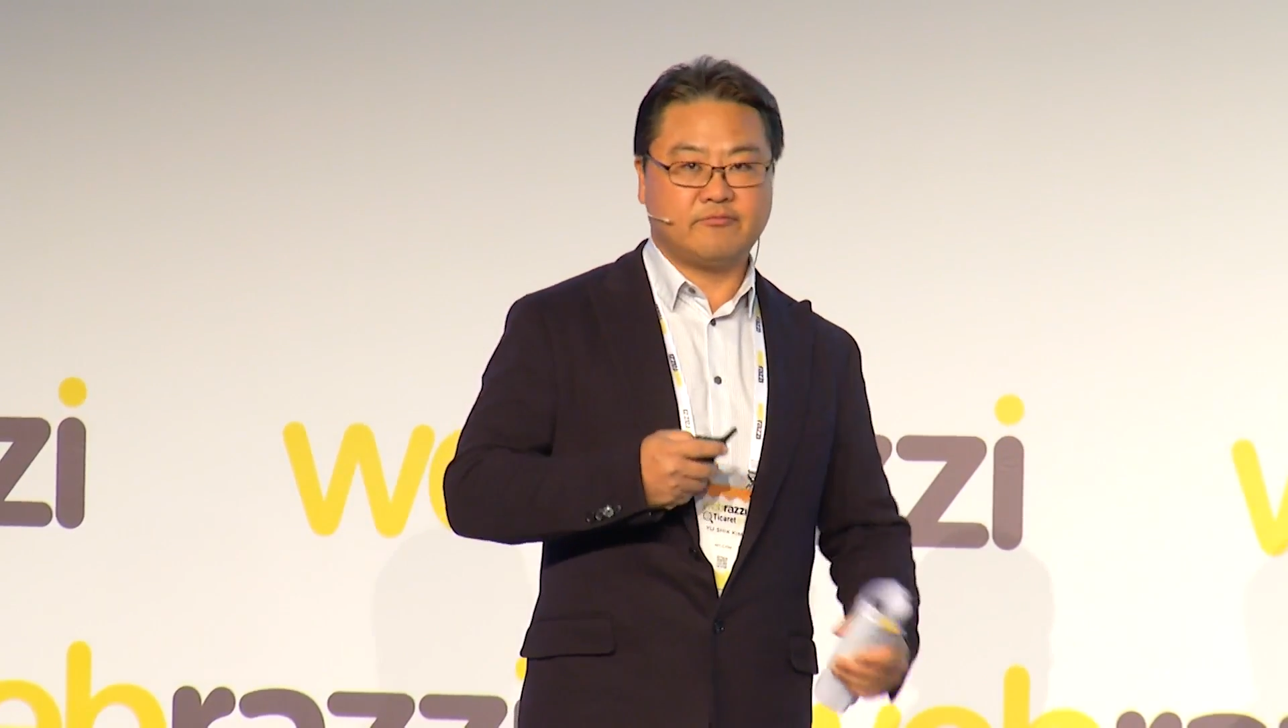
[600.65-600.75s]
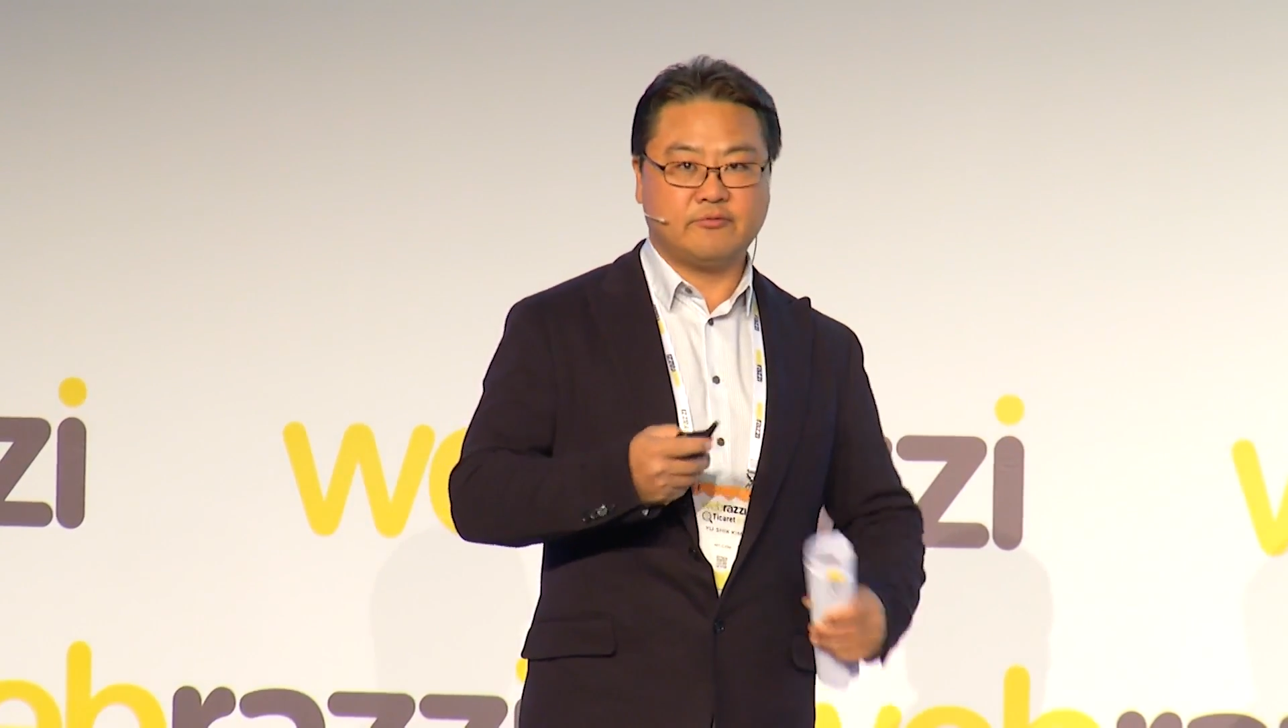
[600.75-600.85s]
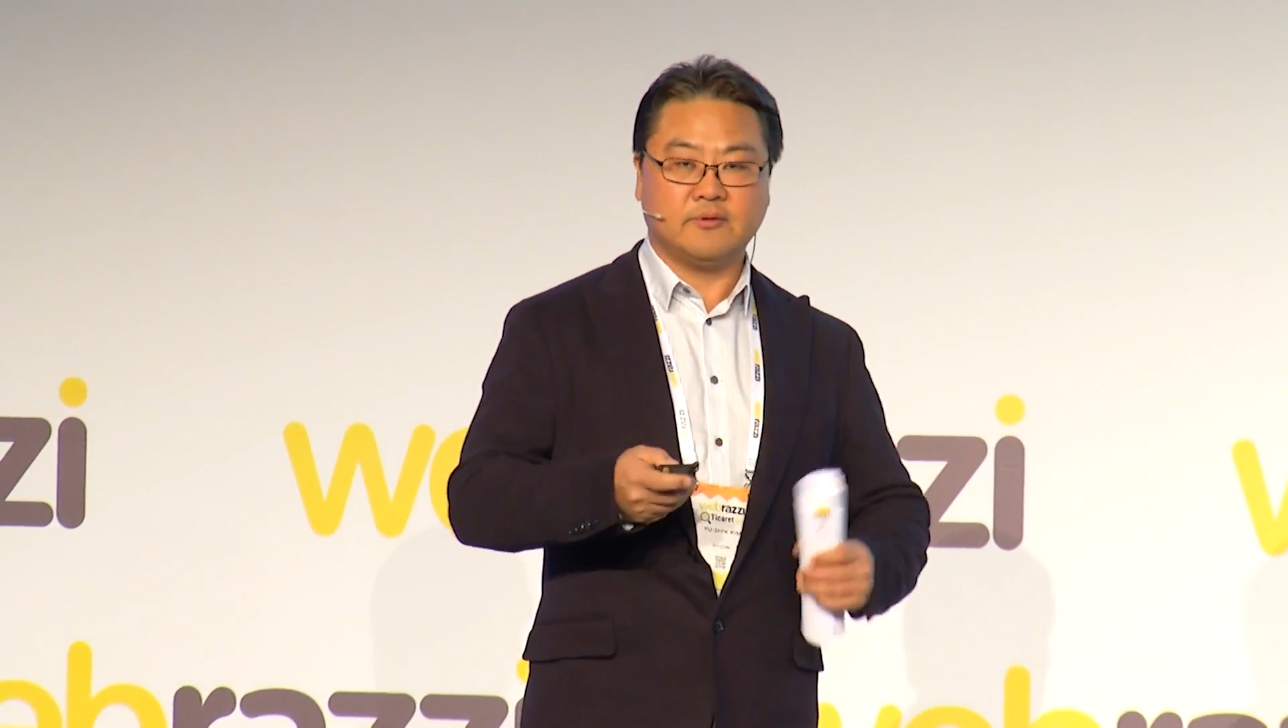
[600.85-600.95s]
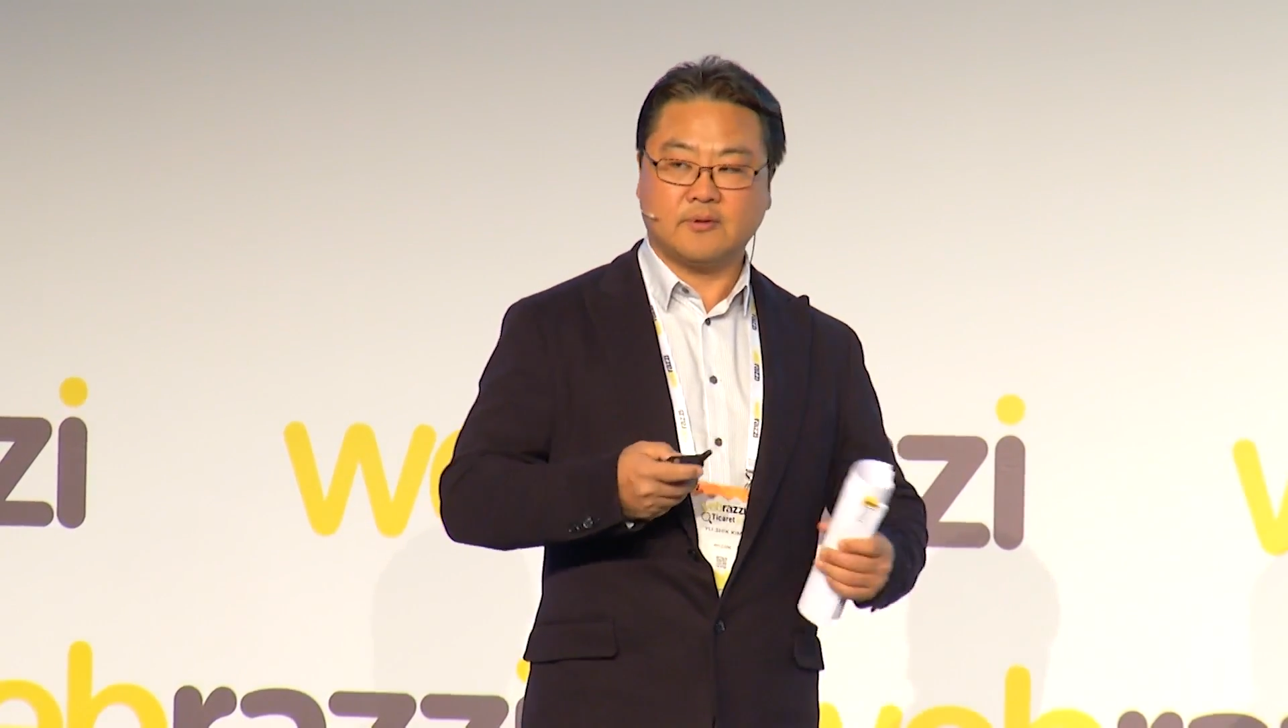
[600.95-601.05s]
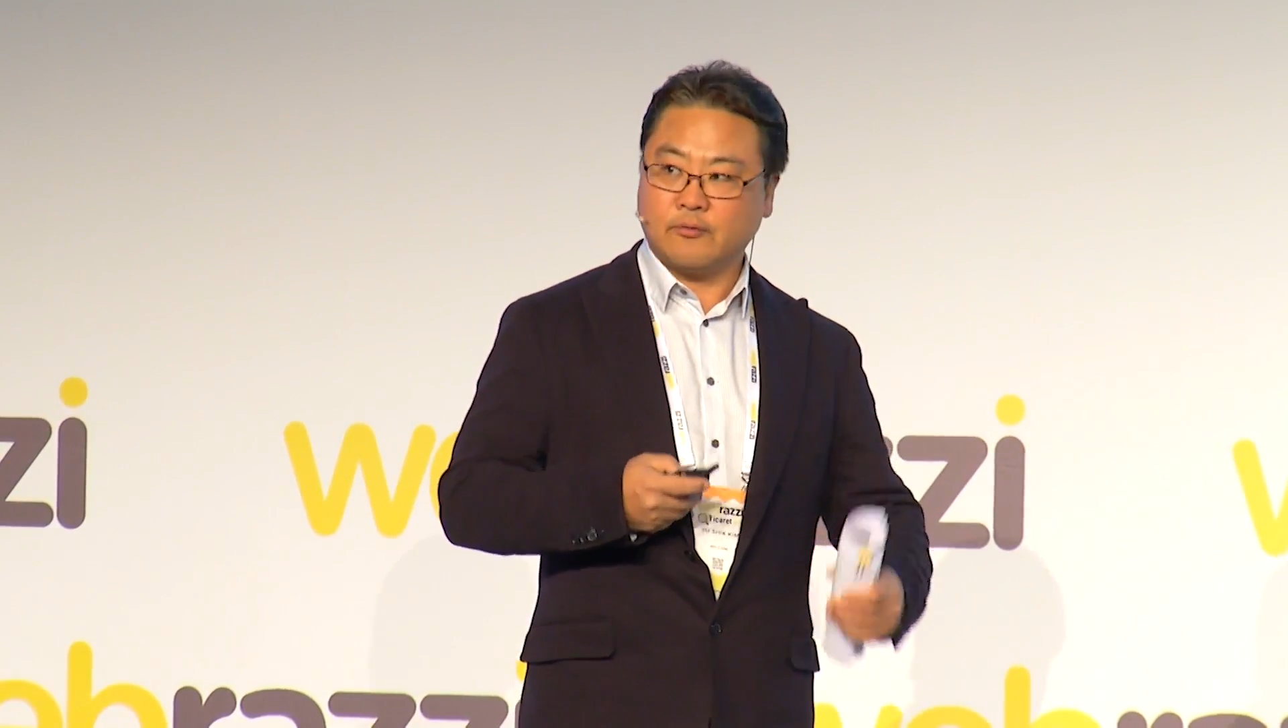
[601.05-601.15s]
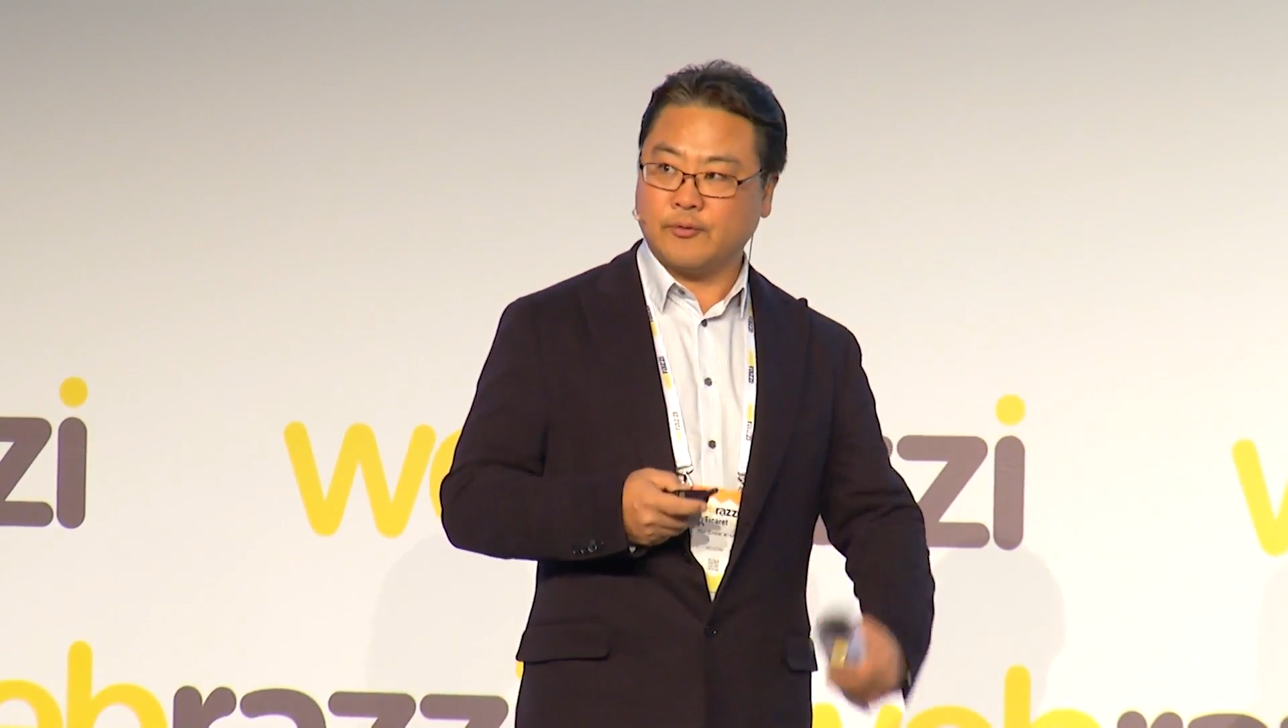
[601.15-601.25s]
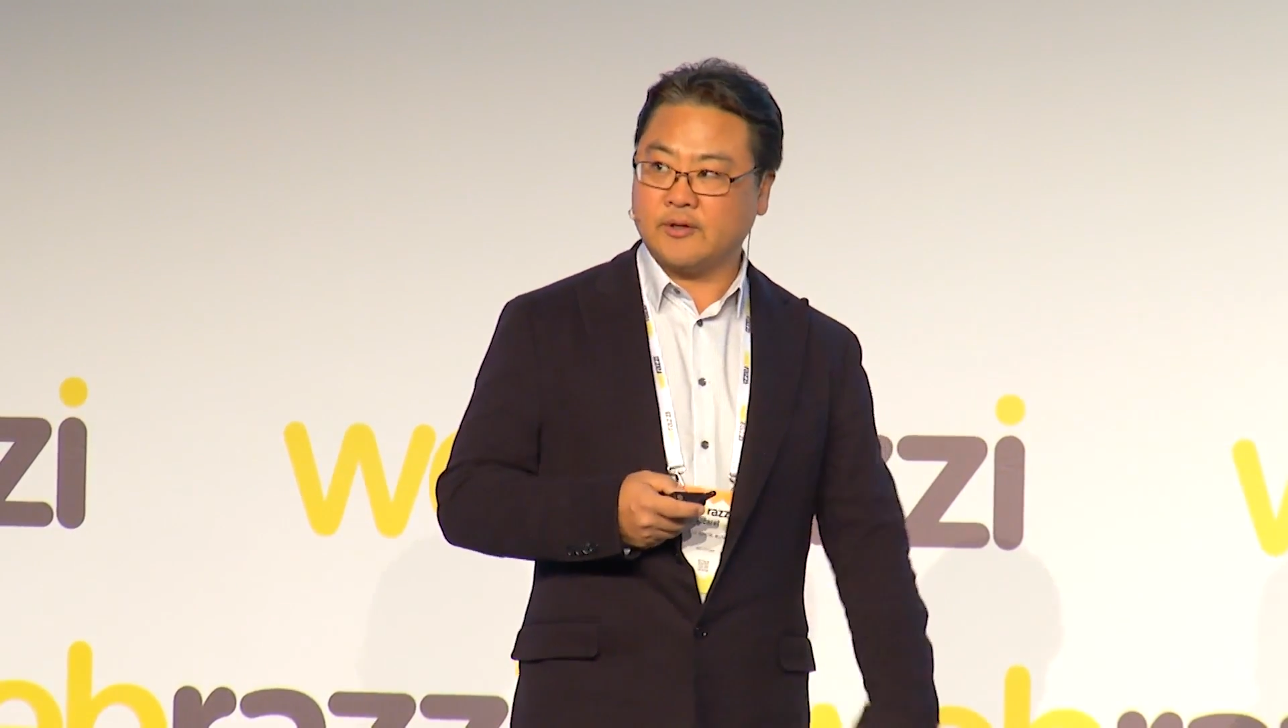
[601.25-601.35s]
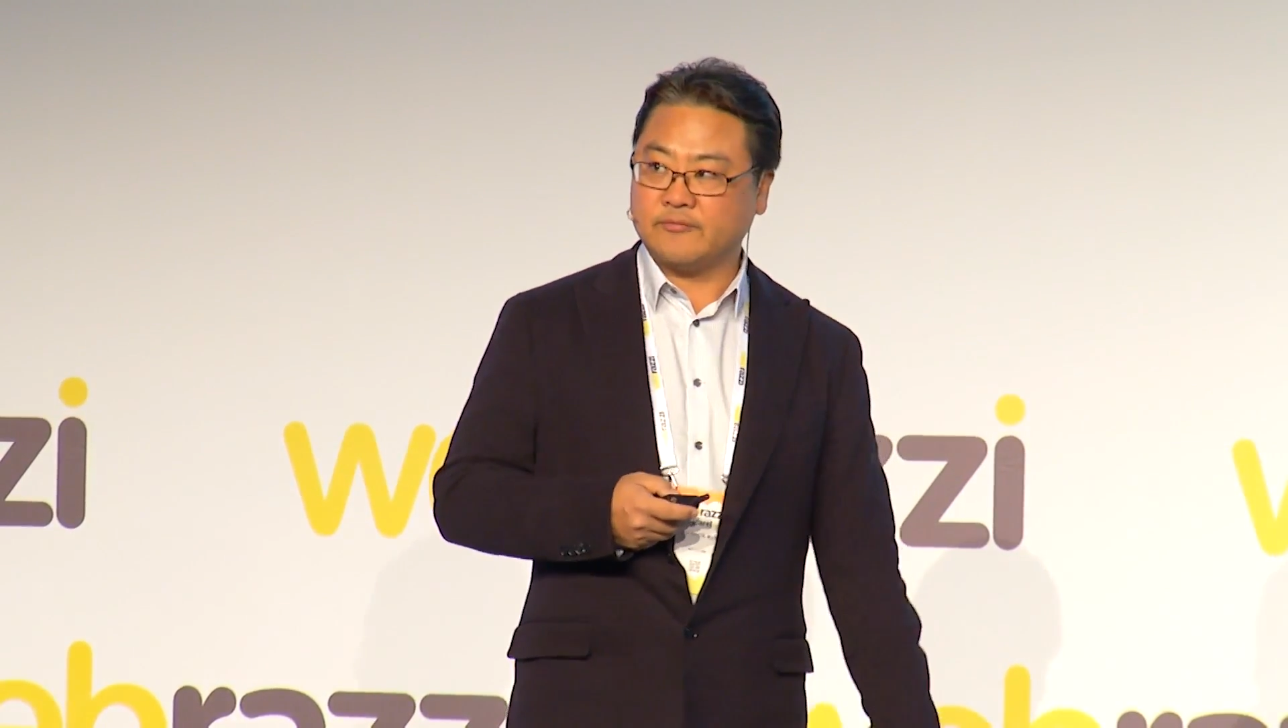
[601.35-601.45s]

full aware